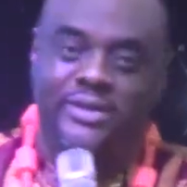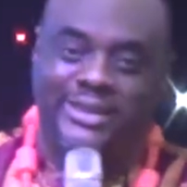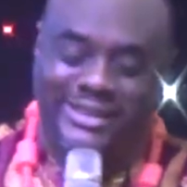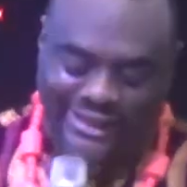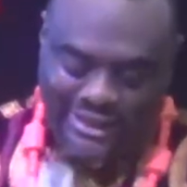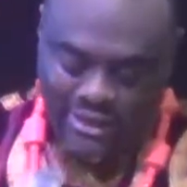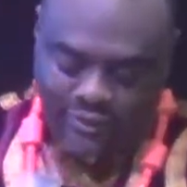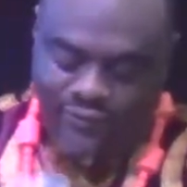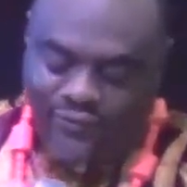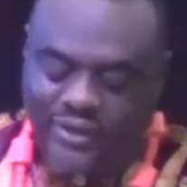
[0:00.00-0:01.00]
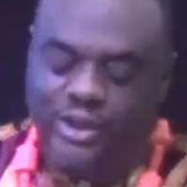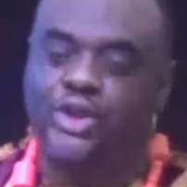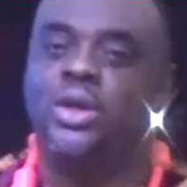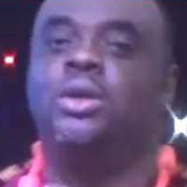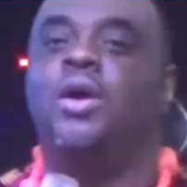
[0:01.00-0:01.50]
See,
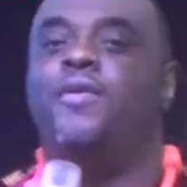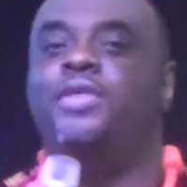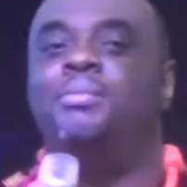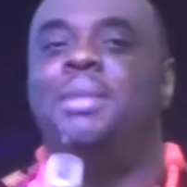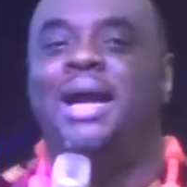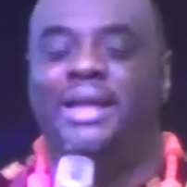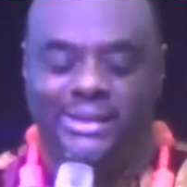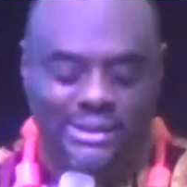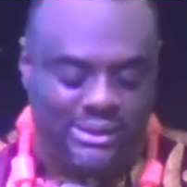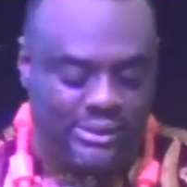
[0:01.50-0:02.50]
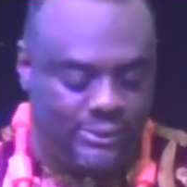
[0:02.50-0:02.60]
vision of the mind.